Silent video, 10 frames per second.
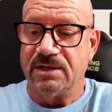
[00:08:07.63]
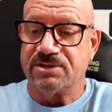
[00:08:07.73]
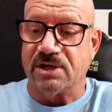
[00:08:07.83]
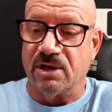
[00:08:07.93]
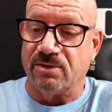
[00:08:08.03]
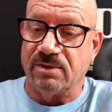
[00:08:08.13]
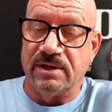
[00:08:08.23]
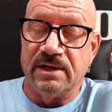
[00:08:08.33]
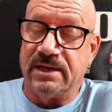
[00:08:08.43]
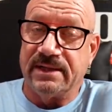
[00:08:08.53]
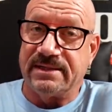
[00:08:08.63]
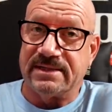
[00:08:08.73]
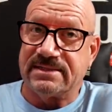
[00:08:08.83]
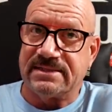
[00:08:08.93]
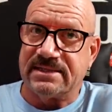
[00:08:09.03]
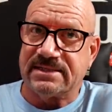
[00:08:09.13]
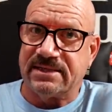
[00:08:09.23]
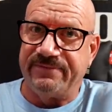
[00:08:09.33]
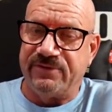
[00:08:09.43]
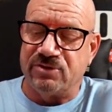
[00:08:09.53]
So this
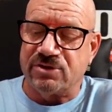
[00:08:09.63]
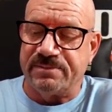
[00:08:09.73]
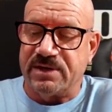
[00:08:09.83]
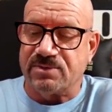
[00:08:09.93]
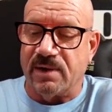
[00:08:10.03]
confuses me as